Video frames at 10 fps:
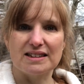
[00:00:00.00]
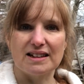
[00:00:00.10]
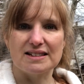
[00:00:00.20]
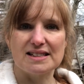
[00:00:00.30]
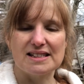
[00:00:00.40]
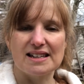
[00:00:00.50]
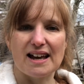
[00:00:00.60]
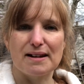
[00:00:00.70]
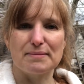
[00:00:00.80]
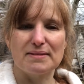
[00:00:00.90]
that
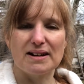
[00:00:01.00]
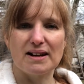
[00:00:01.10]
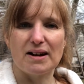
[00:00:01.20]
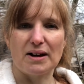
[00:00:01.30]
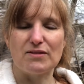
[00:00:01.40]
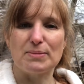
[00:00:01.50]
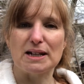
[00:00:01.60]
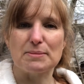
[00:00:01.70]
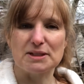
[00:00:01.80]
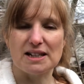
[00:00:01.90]
I've been
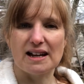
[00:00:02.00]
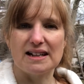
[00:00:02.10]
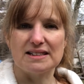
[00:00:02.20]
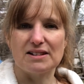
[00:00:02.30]
able to get in the